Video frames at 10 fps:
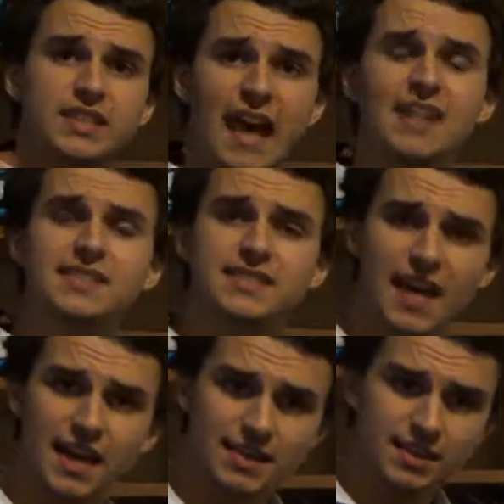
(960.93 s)
can
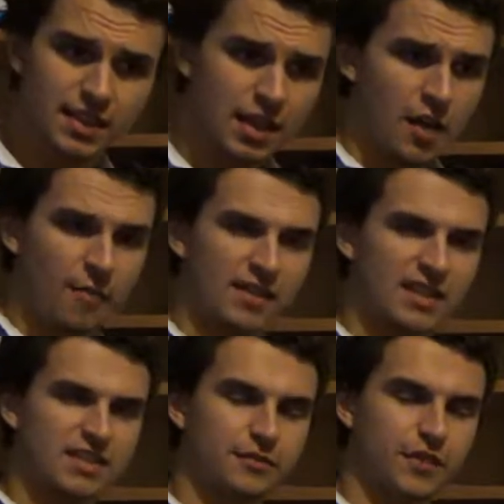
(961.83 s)
detect
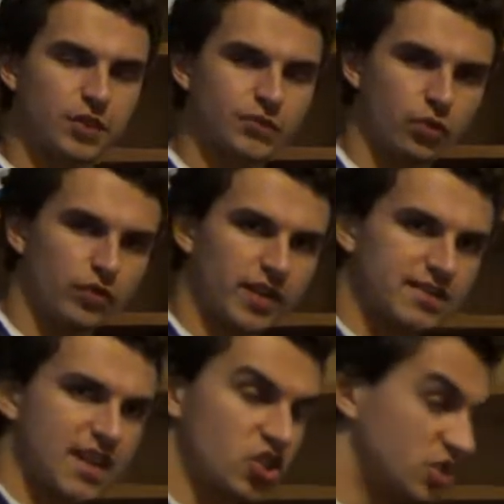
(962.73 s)
magnetic fields for
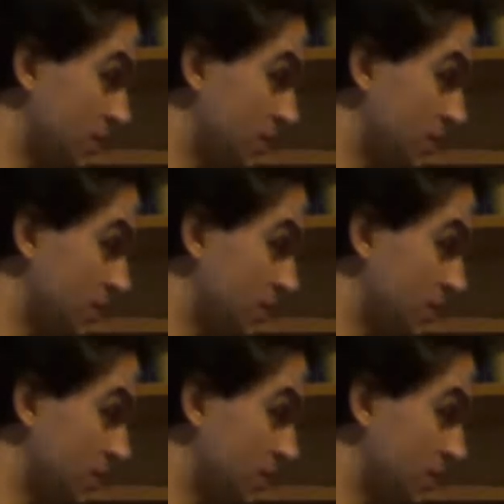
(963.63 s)
orientation,